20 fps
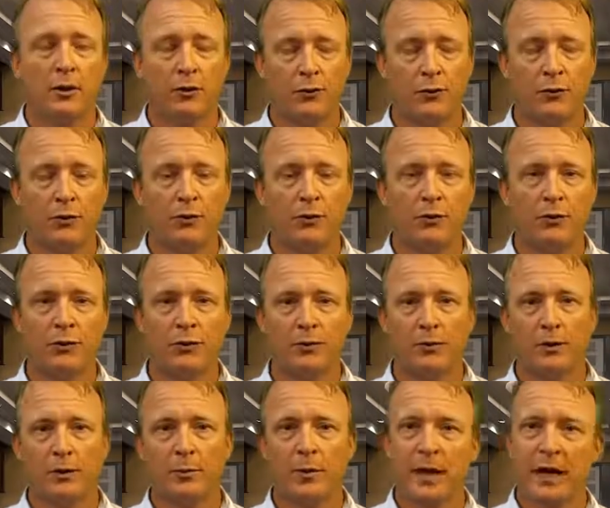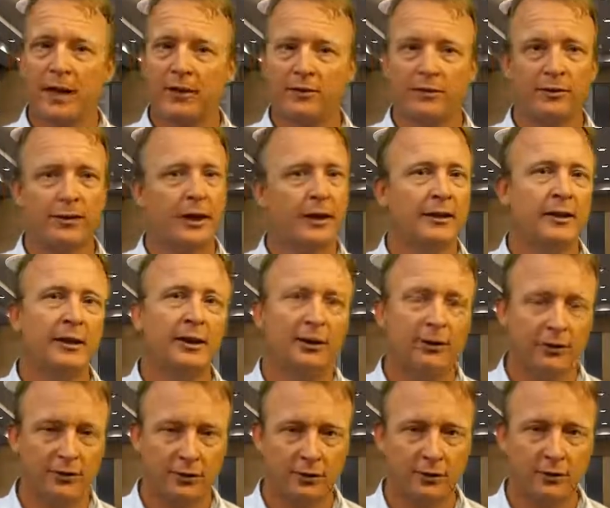over the past 10
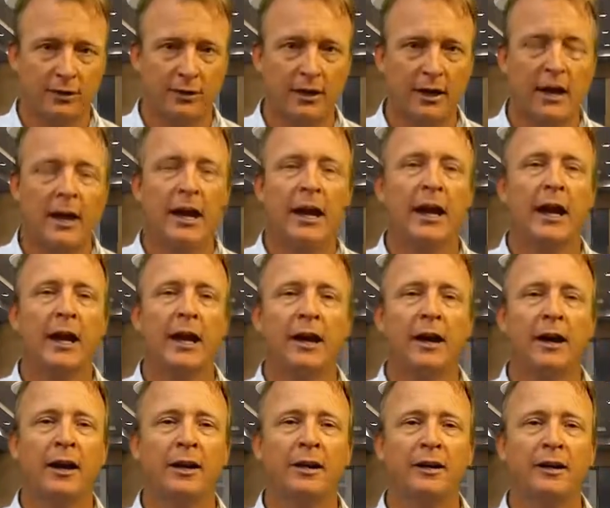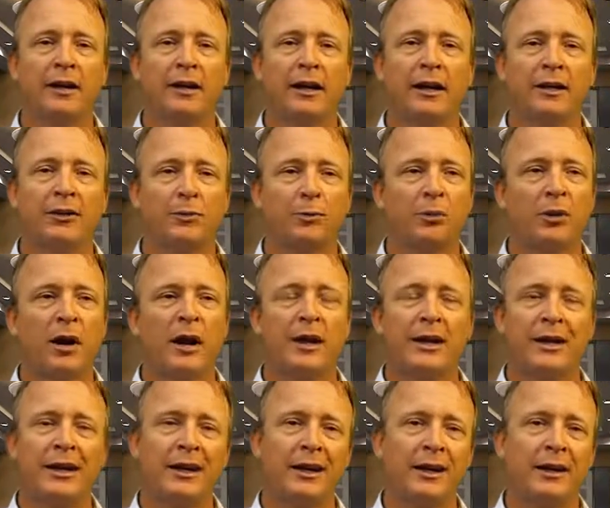years. And it's
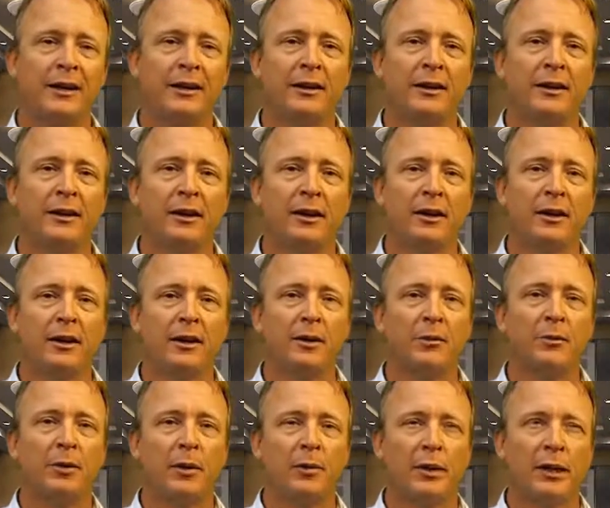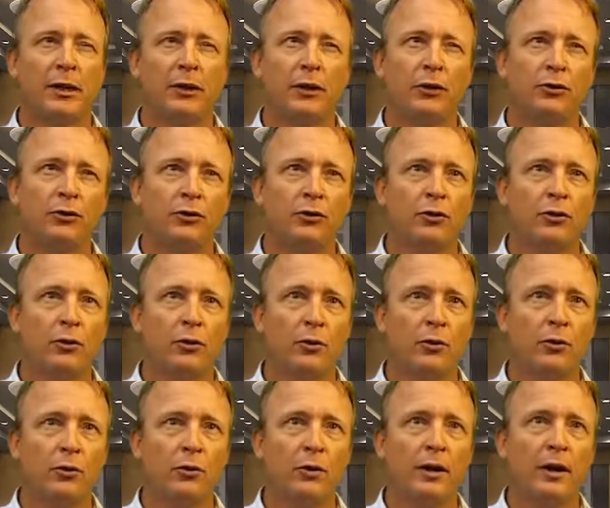brought in probably close
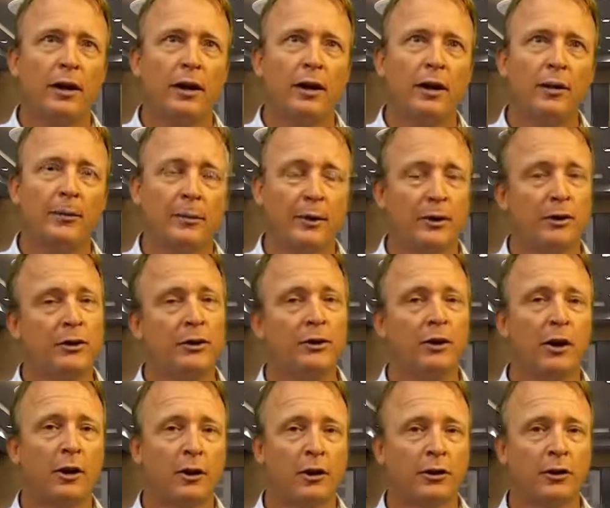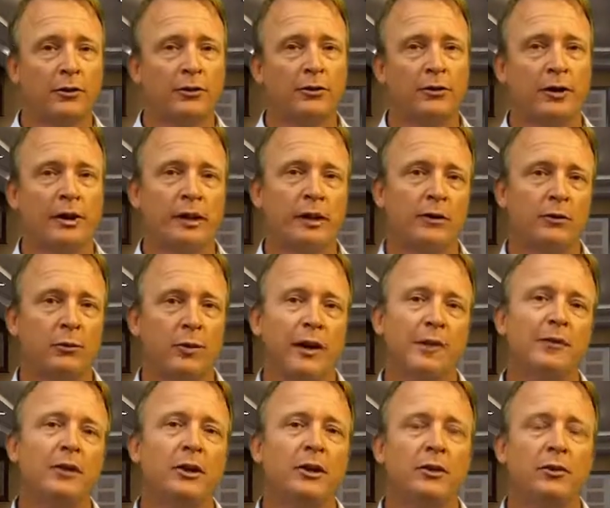to a million dollars in
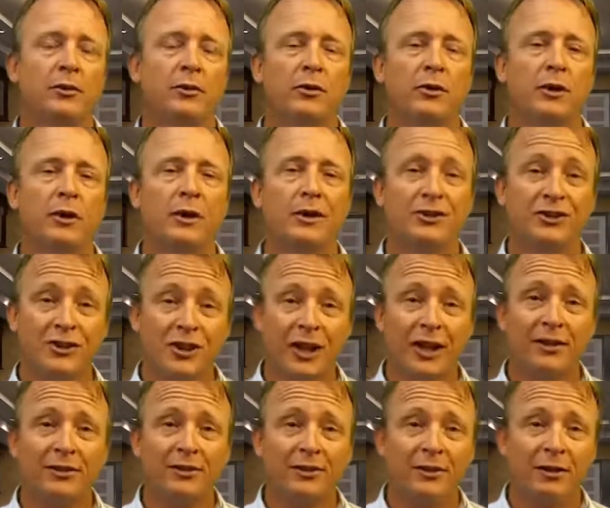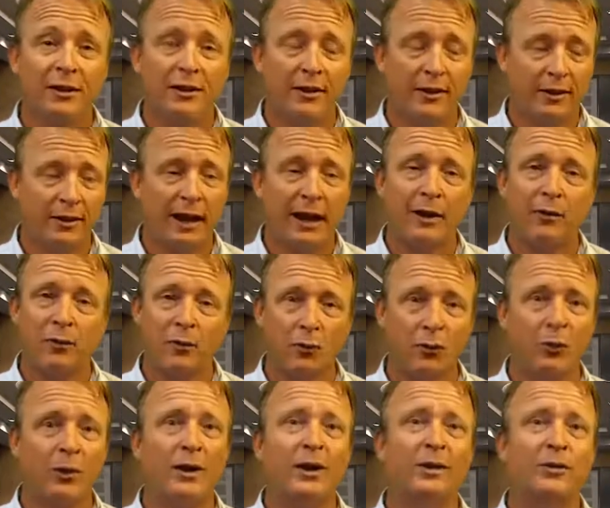revenue. Just that
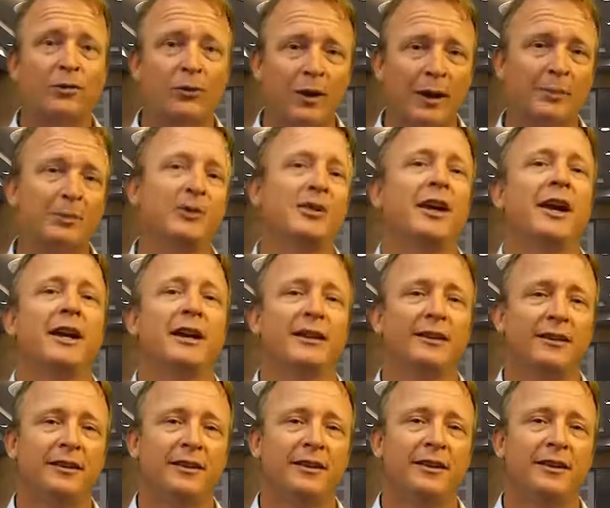one website.